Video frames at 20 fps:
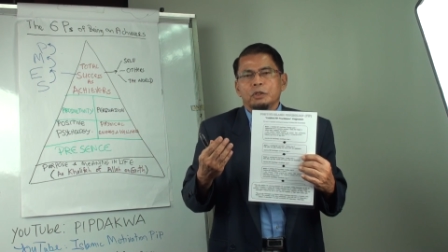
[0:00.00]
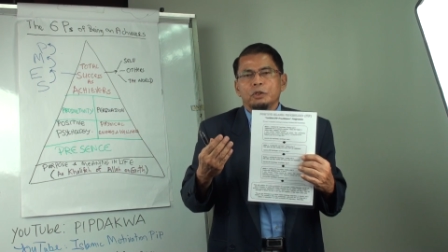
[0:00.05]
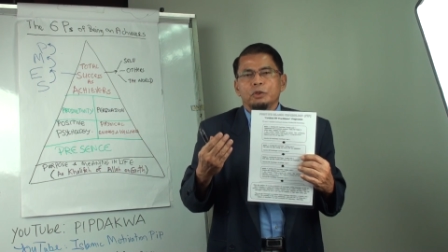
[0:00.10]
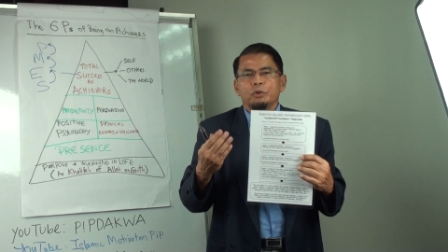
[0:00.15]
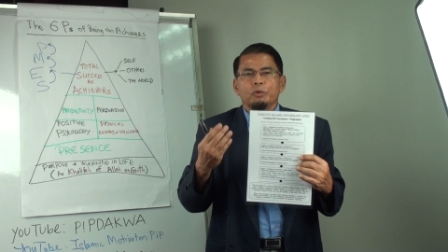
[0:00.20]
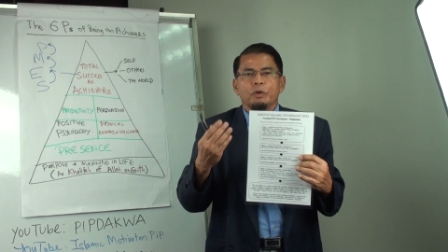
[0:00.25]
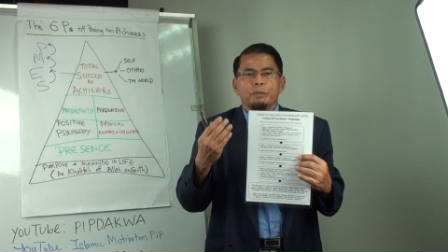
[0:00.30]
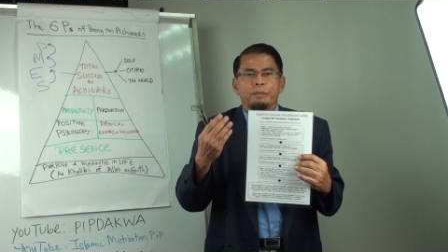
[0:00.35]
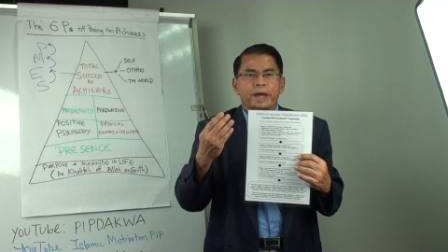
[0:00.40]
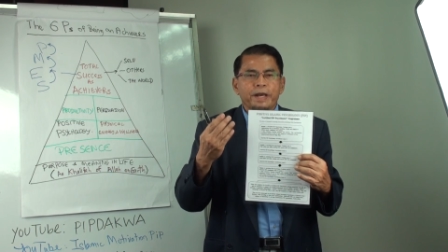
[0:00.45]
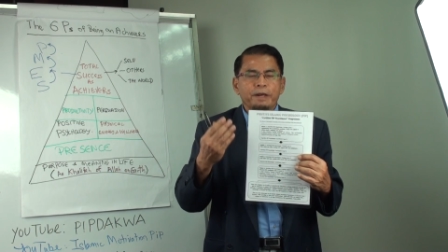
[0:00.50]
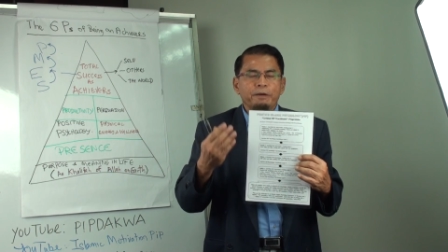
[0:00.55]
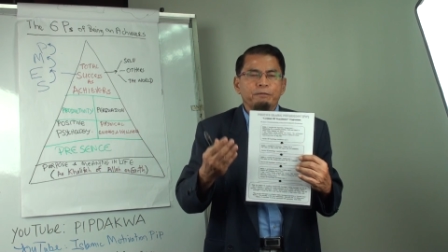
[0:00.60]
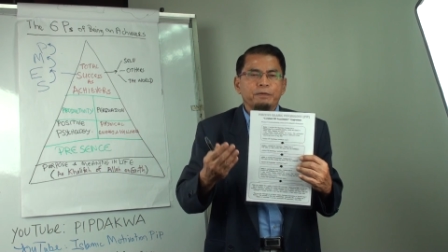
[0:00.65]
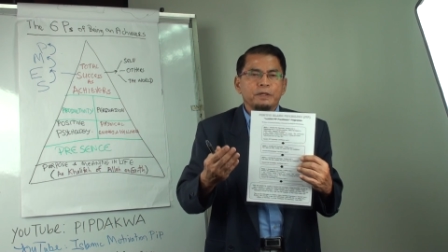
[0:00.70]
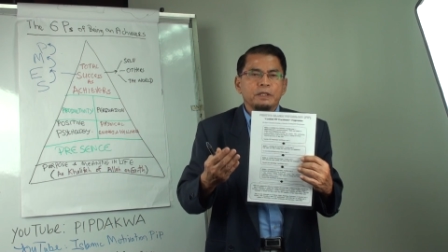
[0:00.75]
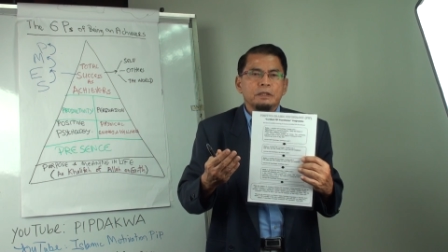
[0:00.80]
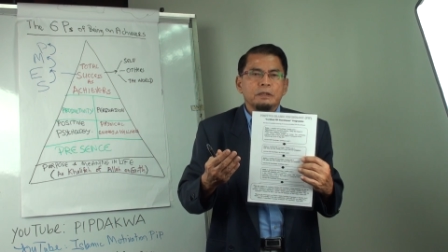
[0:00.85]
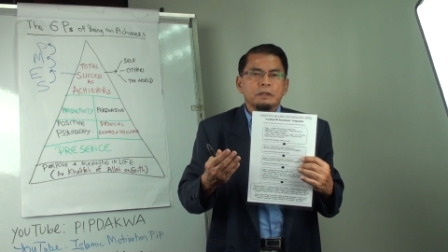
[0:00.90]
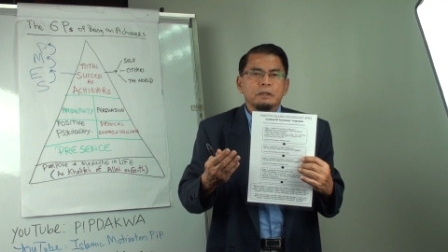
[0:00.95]
you will
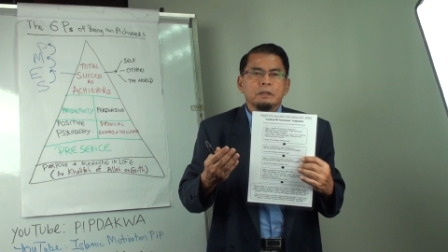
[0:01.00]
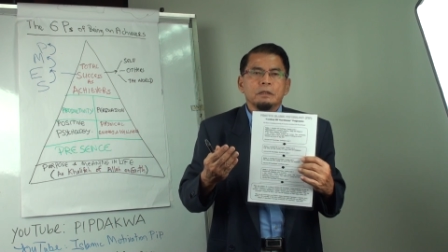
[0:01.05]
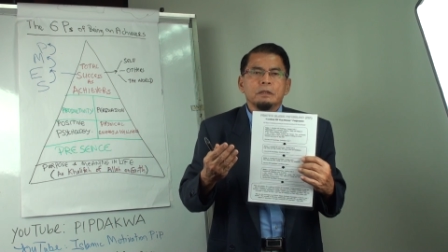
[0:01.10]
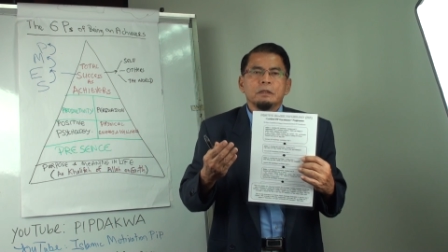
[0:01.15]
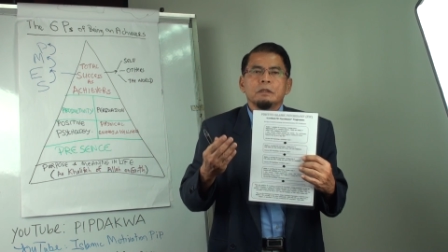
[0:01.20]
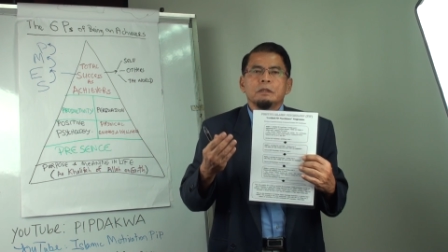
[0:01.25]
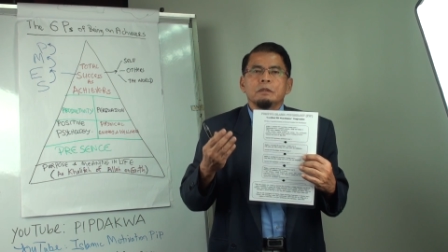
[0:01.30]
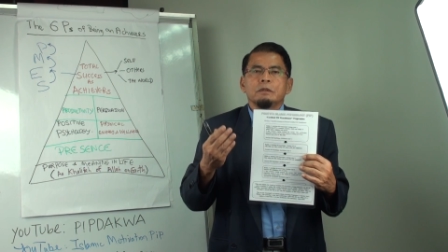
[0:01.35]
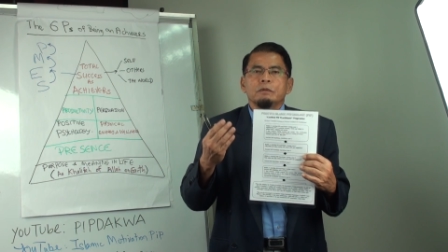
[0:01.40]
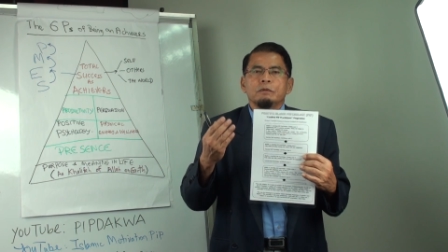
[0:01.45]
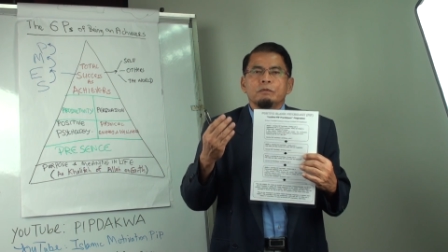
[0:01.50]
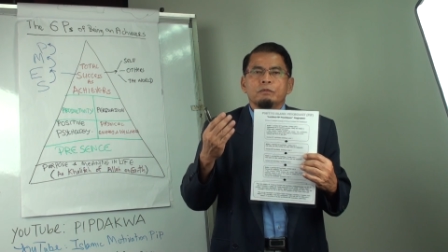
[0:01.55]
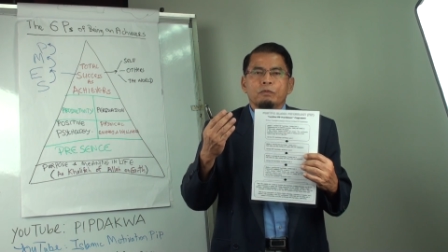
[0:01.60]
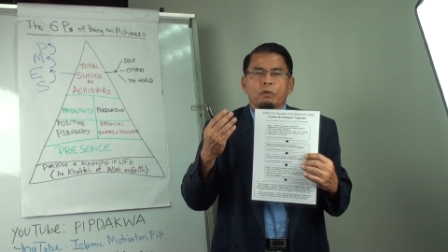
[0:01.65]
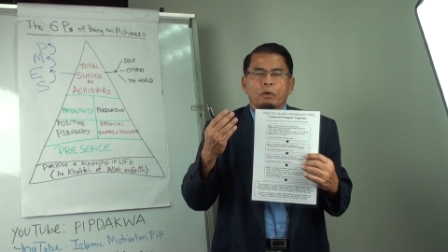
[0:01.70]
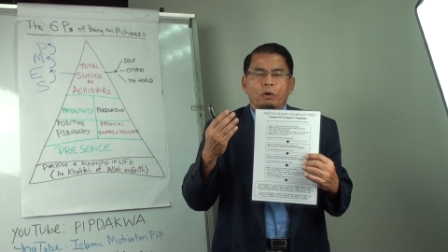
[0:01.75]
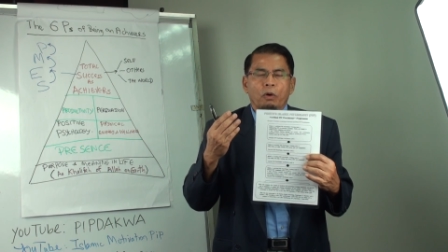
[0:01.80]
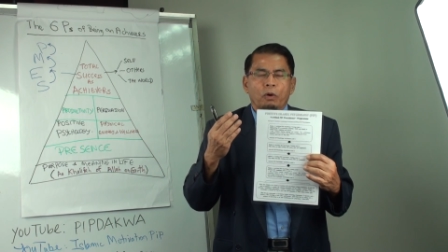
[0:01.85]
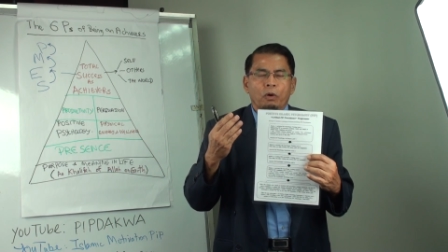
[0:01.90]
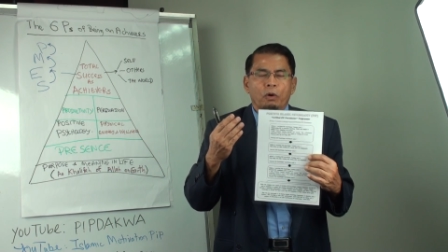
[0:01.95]
benefit
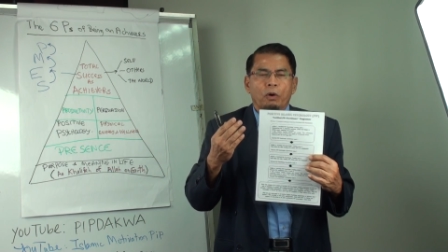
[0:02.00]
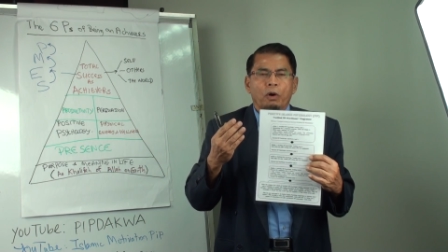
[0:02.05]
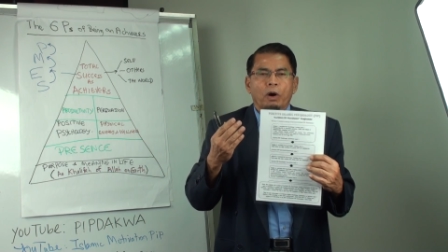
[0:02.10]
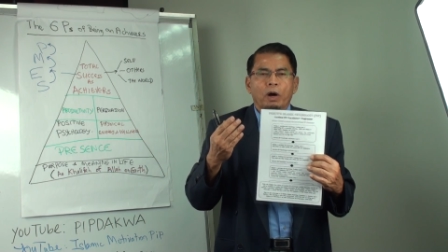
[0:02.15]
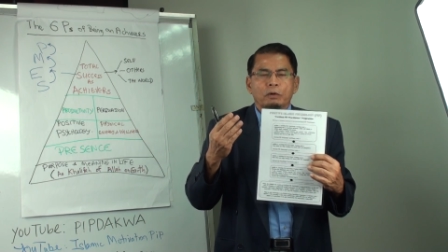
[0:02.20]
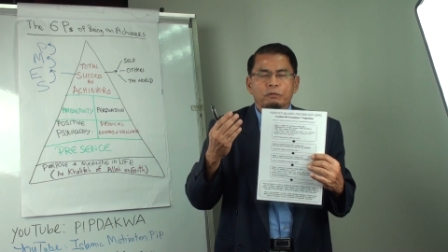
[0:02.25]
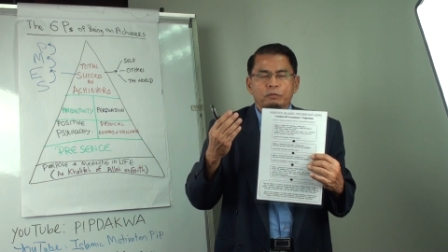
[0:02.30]
for,